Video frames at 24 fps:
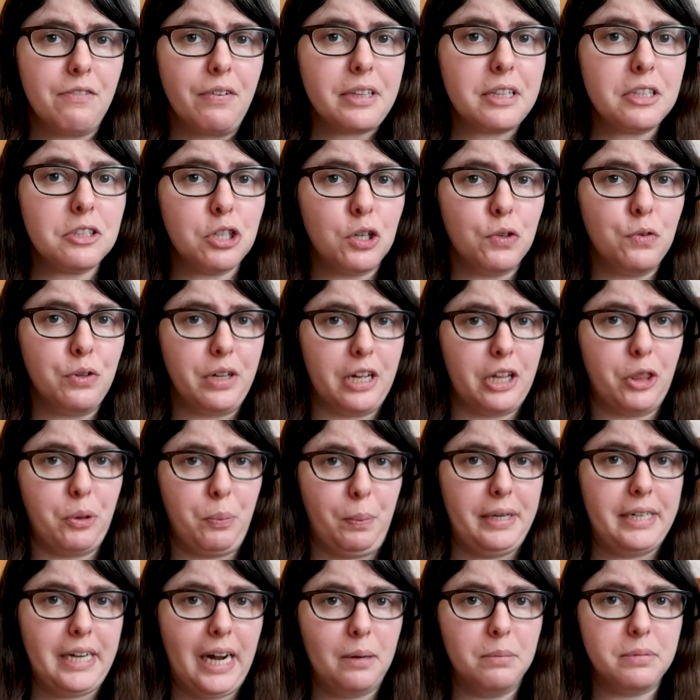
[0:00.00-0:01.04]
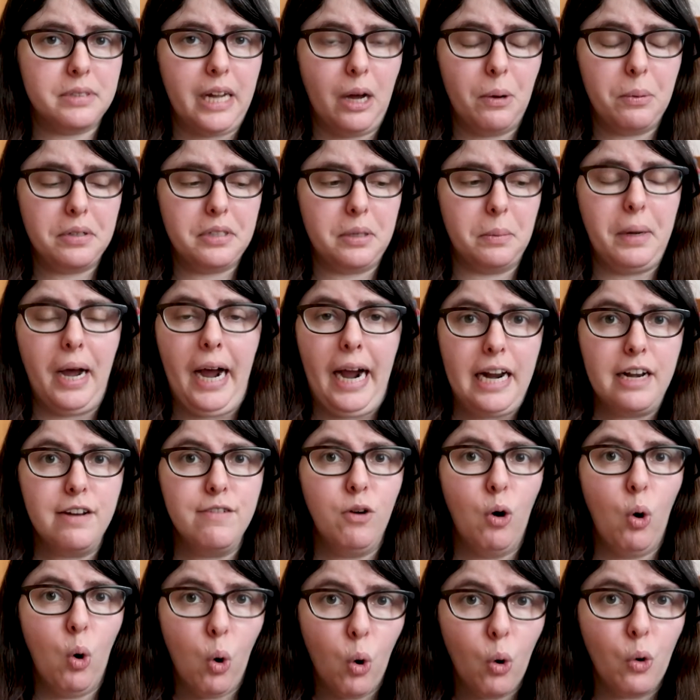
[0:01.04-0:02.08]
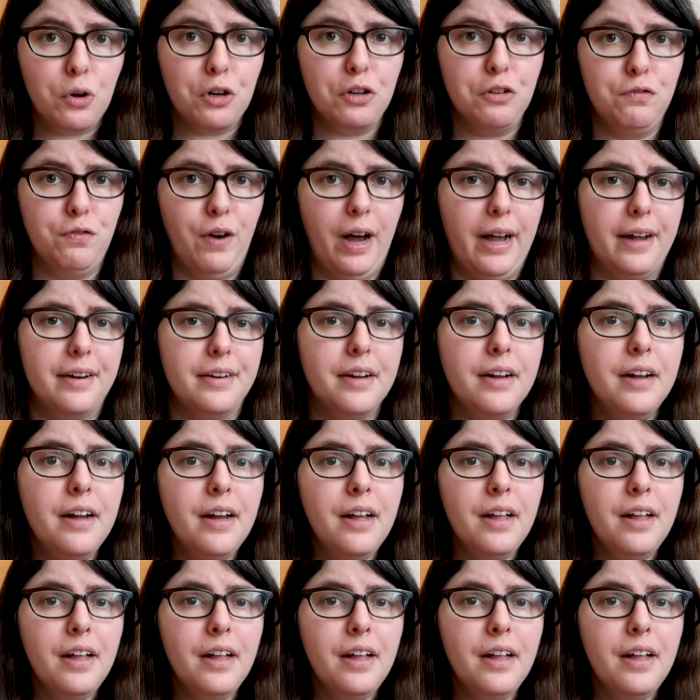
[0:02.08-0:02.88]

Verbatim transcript: I've read this over like three times now because I'm kind of horrified.